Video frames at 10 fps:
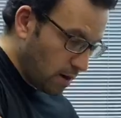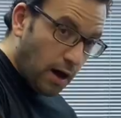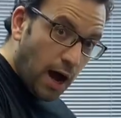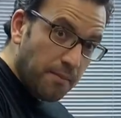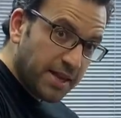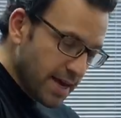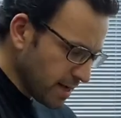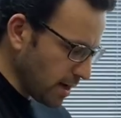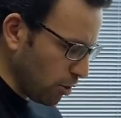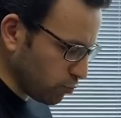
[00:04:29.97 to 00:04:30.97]
I'm
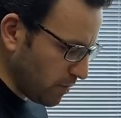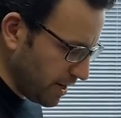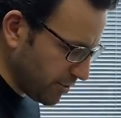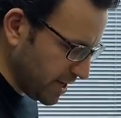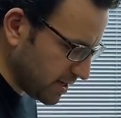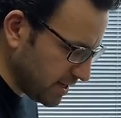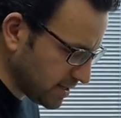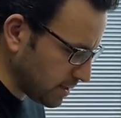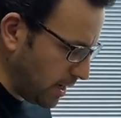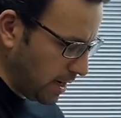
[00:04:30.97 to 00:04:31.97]
taking out my ring,
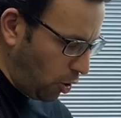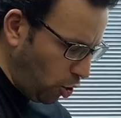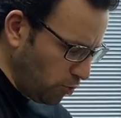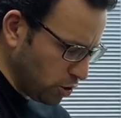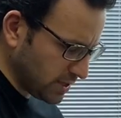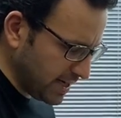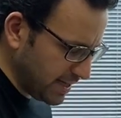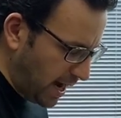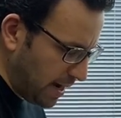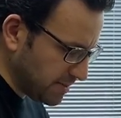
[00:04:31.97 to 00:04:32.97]
it's almost ready.
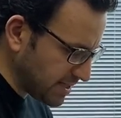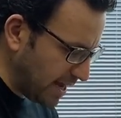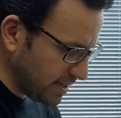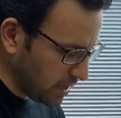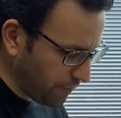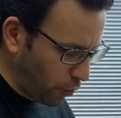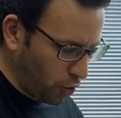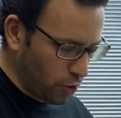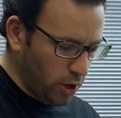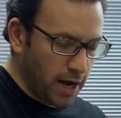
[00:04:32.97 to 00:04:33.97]
I'm sending
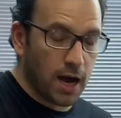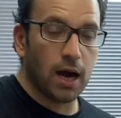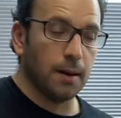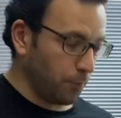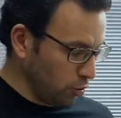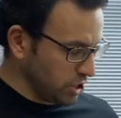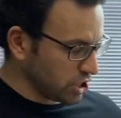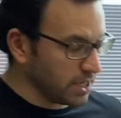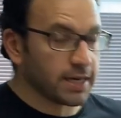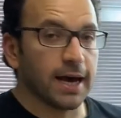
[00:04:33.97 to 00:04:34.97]
for
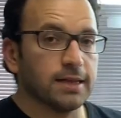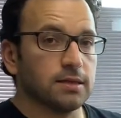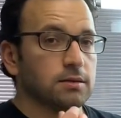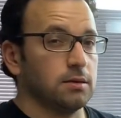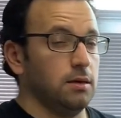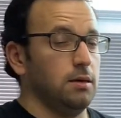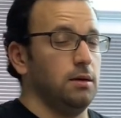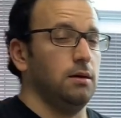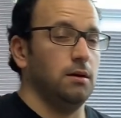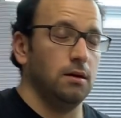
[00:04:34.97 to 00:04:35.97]
polishing and
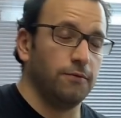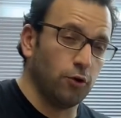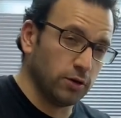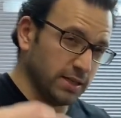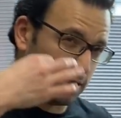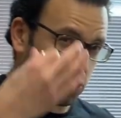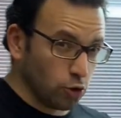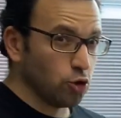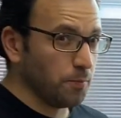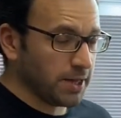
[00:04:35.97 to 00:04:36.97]
for the
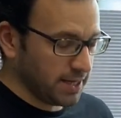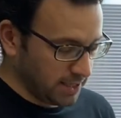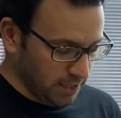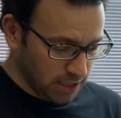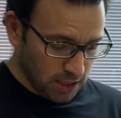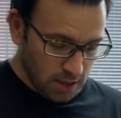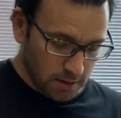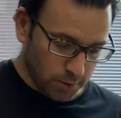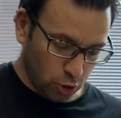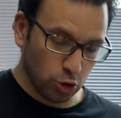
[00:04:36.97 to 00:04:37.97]
rhodium plating,
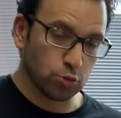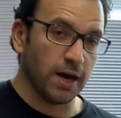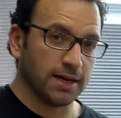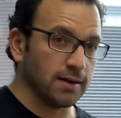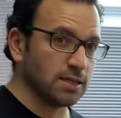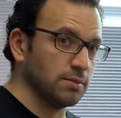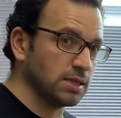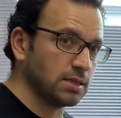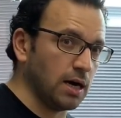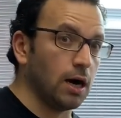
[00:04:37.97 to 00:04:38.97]
because my
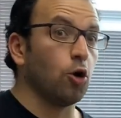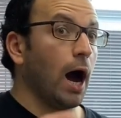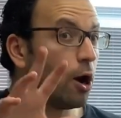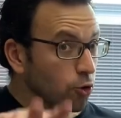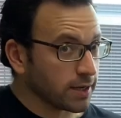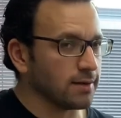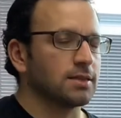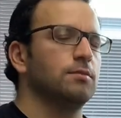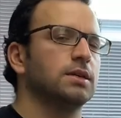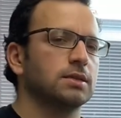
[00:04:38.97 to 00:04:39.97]
customers, our
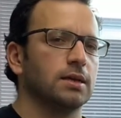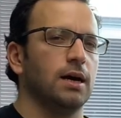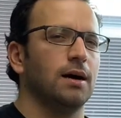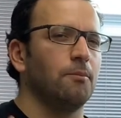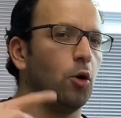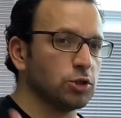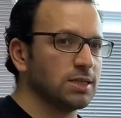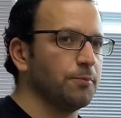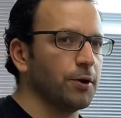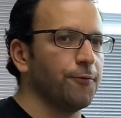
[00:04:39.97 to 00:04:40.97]
customers mostly
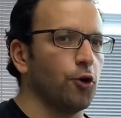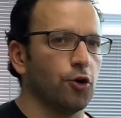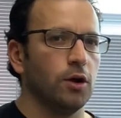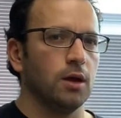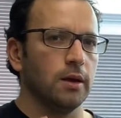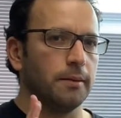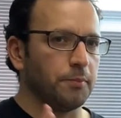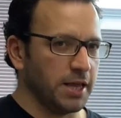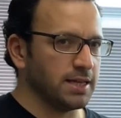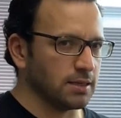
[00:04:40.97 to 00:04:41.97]
prefer
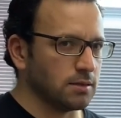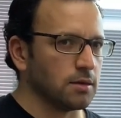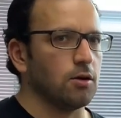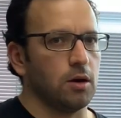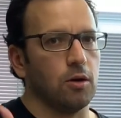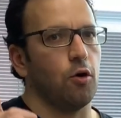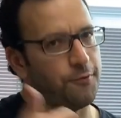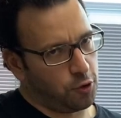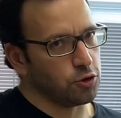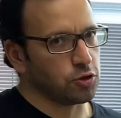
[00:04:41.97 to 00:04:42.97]
plated, of
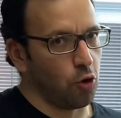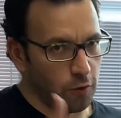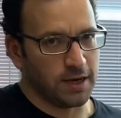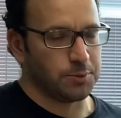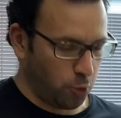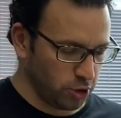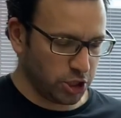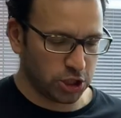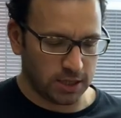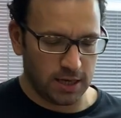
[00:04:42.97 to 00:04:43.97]
course always
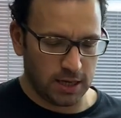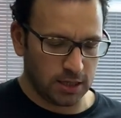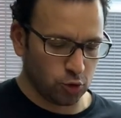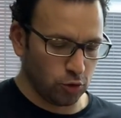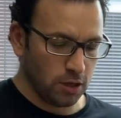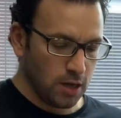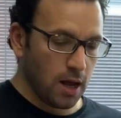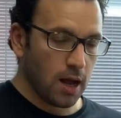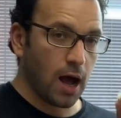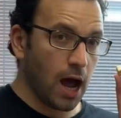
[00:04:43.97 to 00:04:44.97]
polished tool.
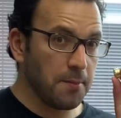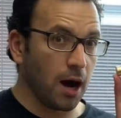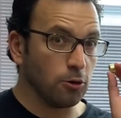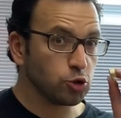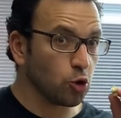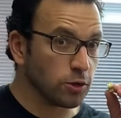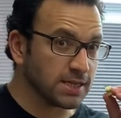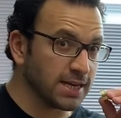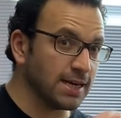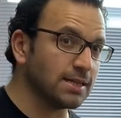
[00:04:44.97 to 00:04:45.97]
I'm
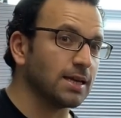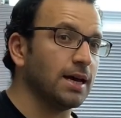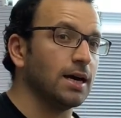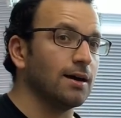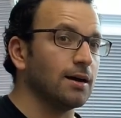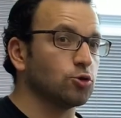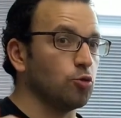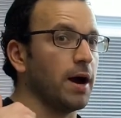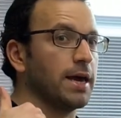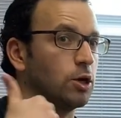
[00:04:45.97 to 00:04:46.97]
outsourcing it to
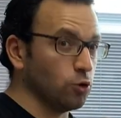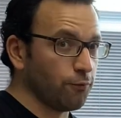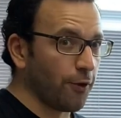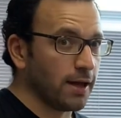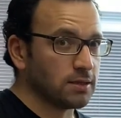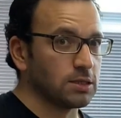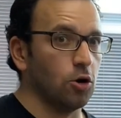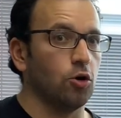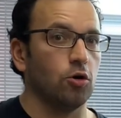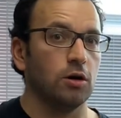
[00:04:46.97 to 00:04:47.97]
my good friend,
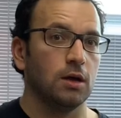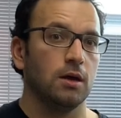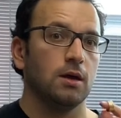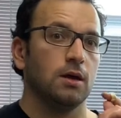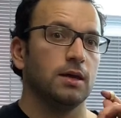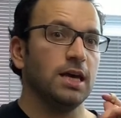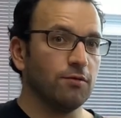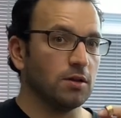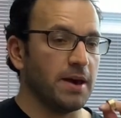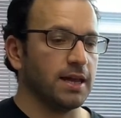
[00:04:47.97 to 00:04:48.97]
so he
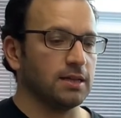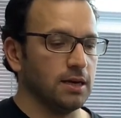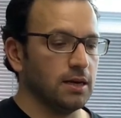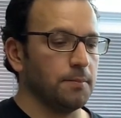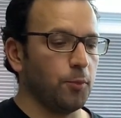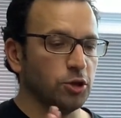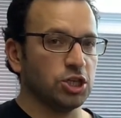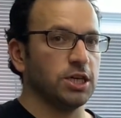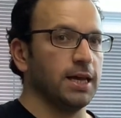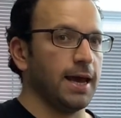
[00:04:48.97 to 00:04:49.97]
will make the
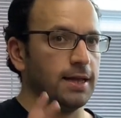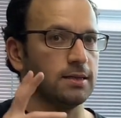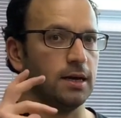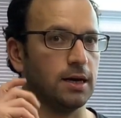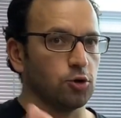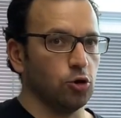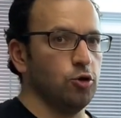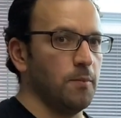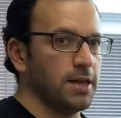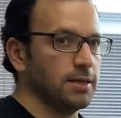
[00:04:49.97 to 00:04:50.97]
polishing and
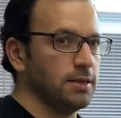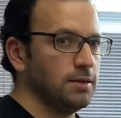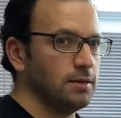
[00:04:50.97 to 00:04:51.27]
rhodium plating.